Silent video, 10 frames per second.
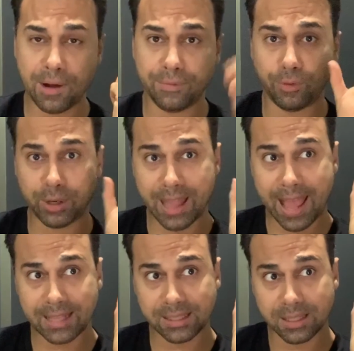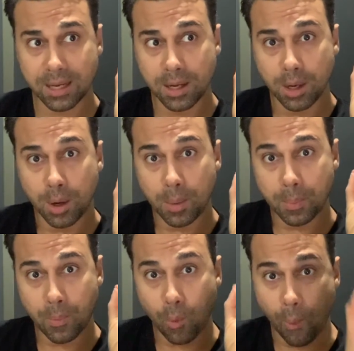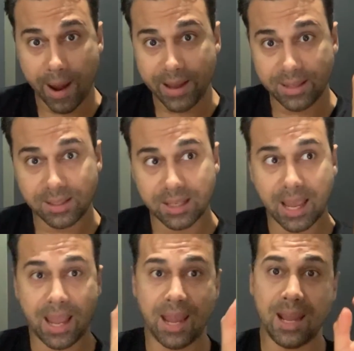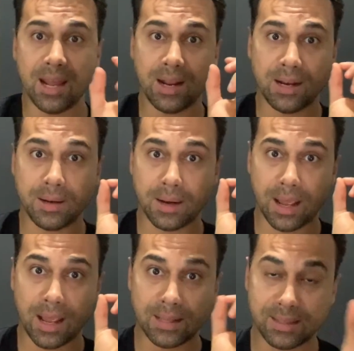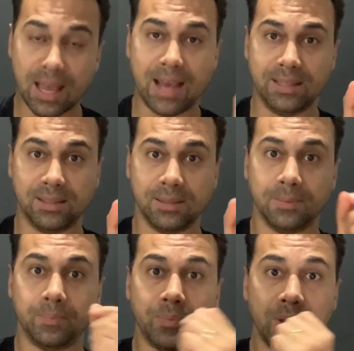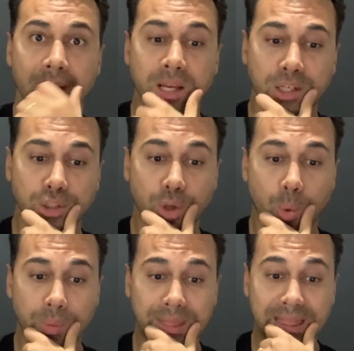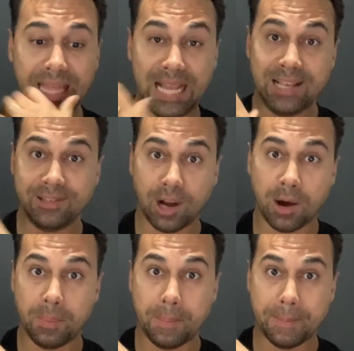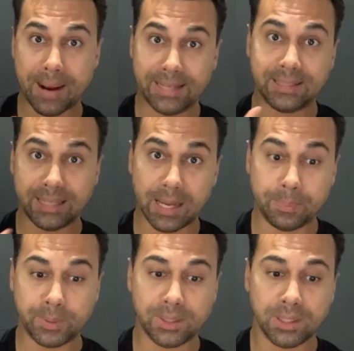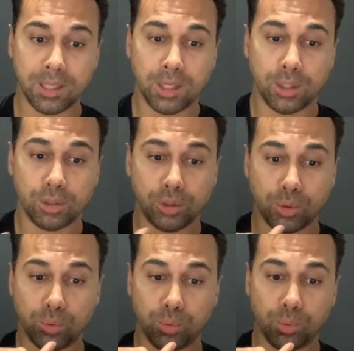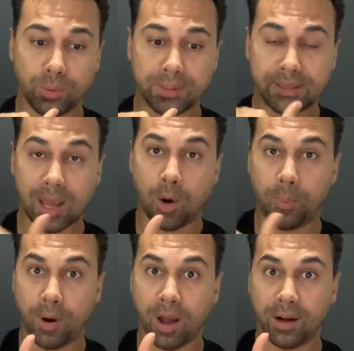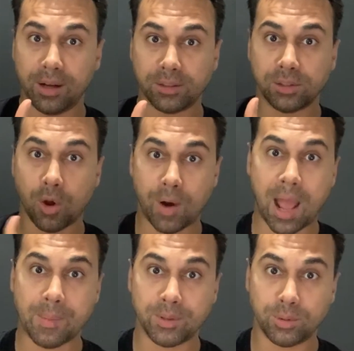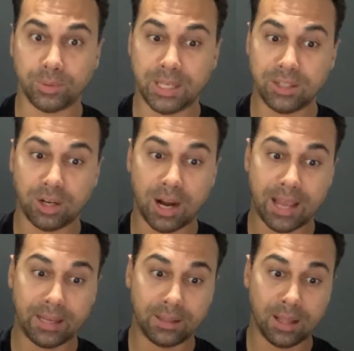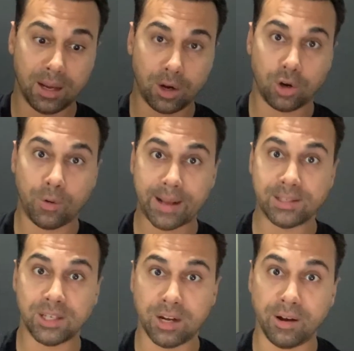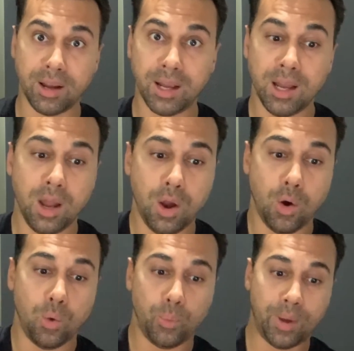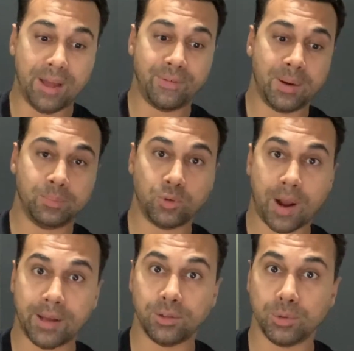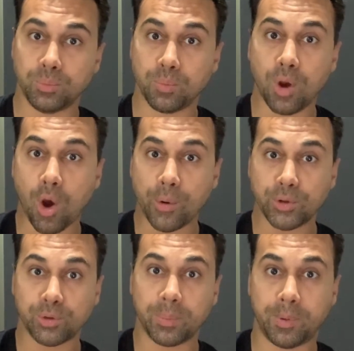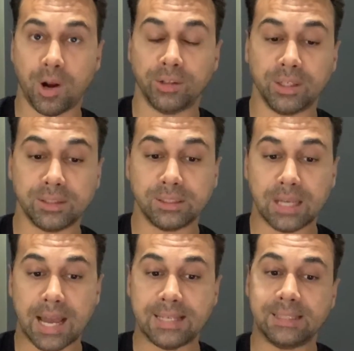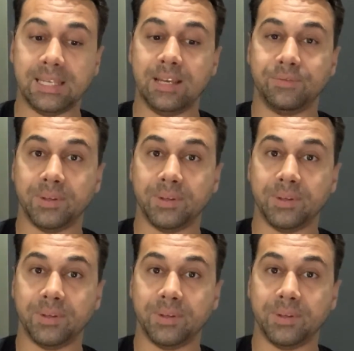for that weight and size. So these are my tips to sell products on Amazon. These are like the criteria whatever I'm trying to go into a product, I see if it